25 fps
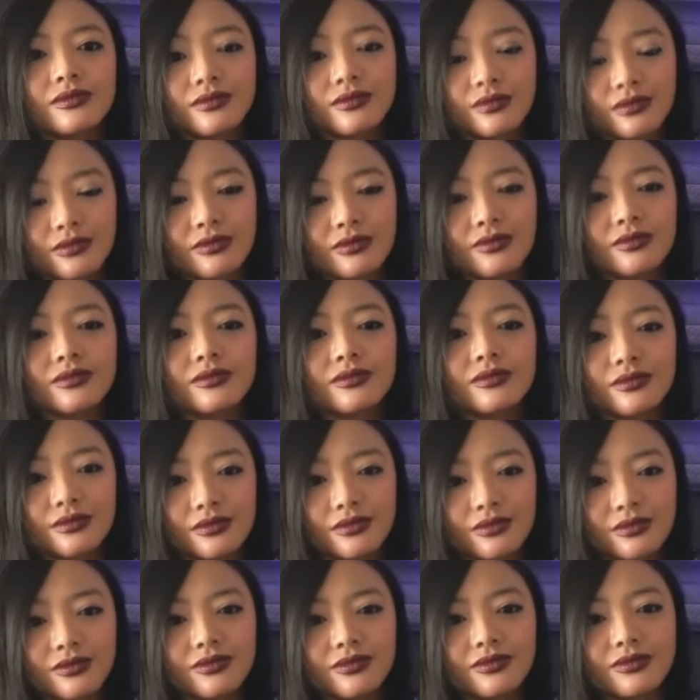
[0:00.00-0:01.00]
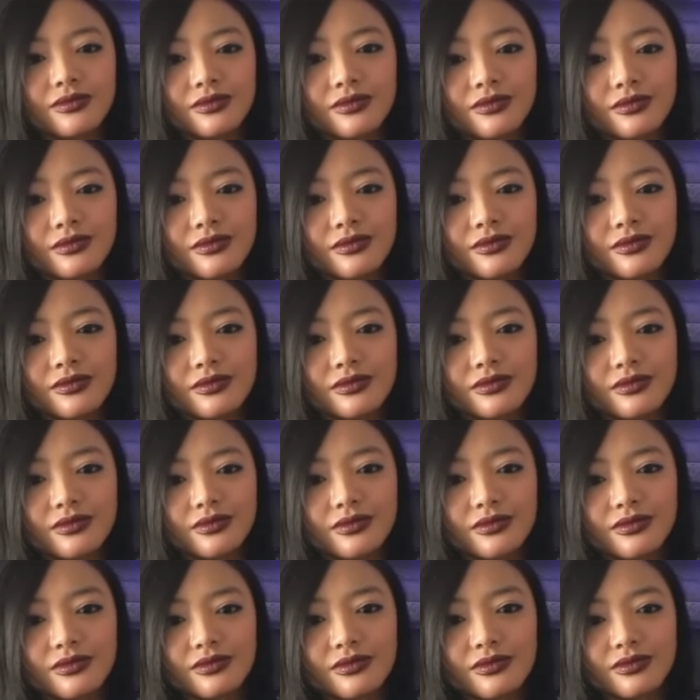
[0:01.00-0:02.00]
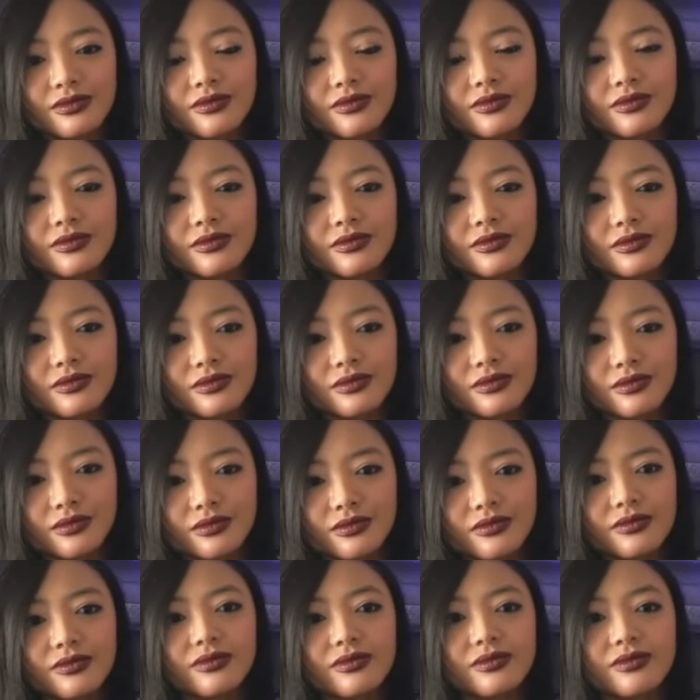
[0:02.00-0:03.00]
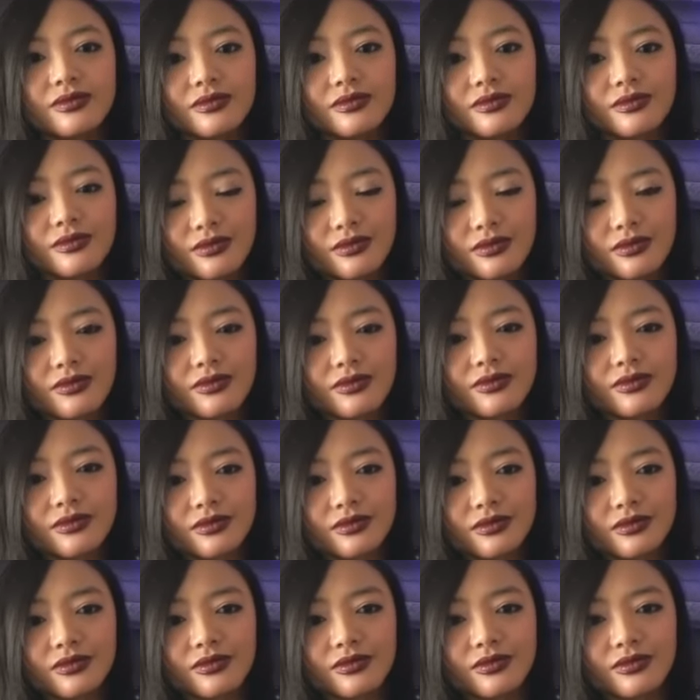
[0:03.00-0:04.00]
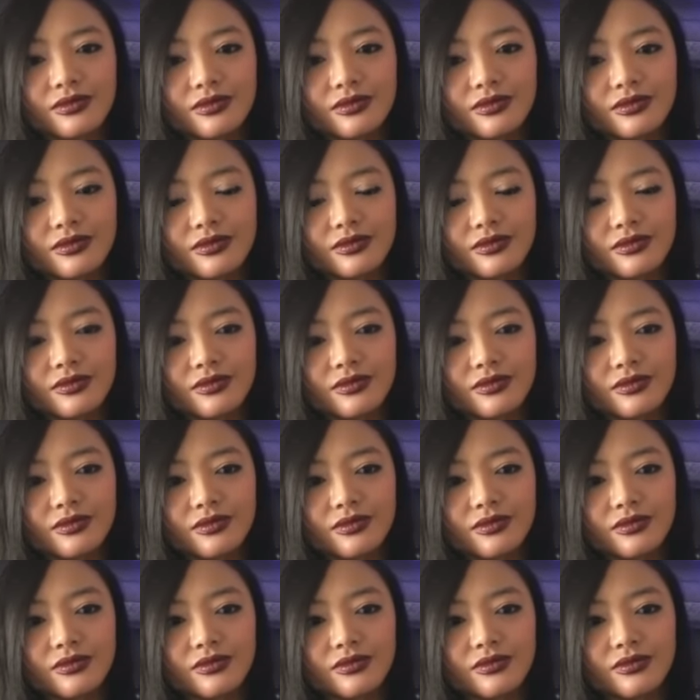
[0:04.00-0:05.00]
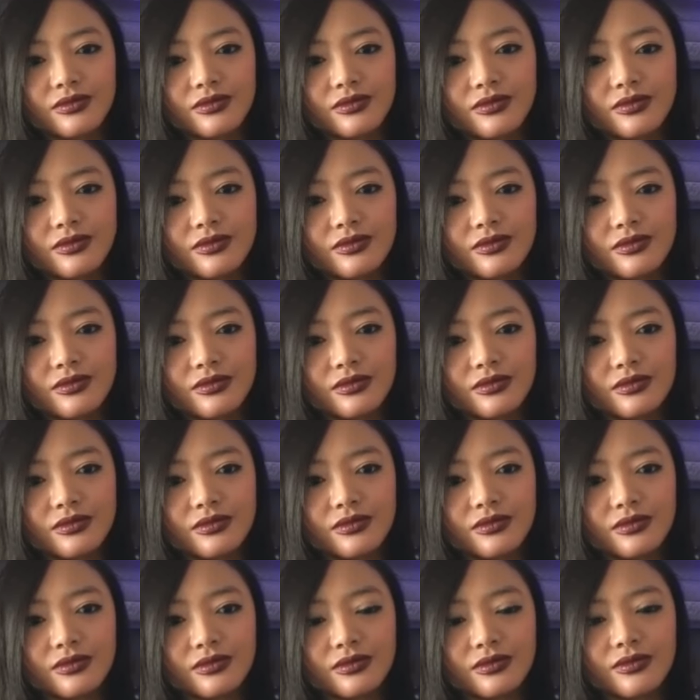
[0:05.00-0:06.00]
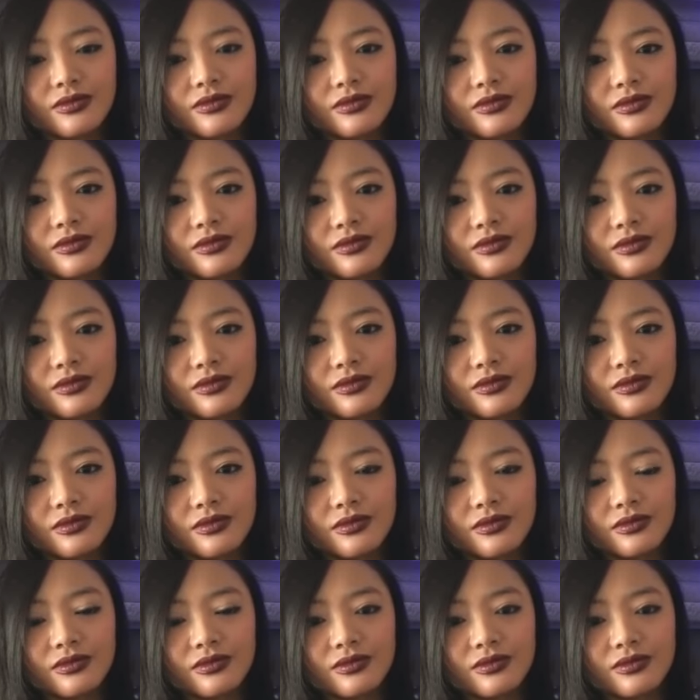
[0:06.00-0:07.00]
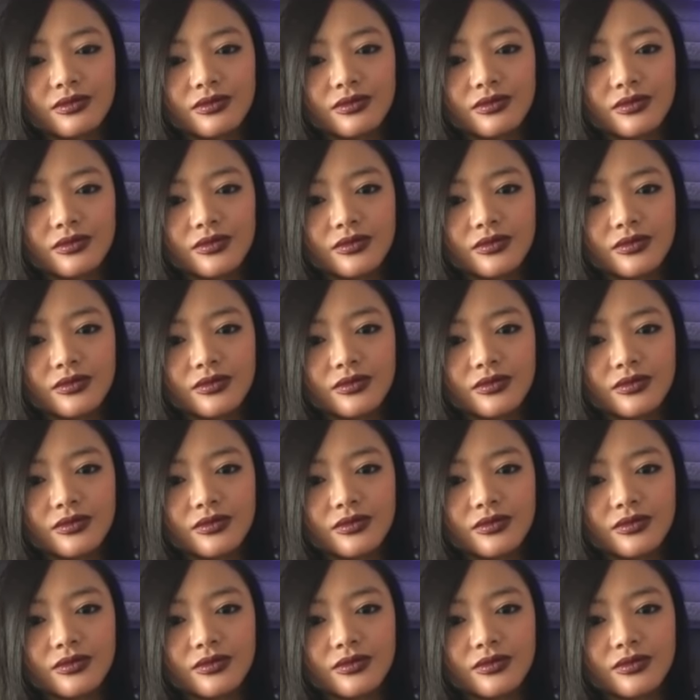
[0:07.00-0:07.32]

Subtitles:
The person shown says nothing.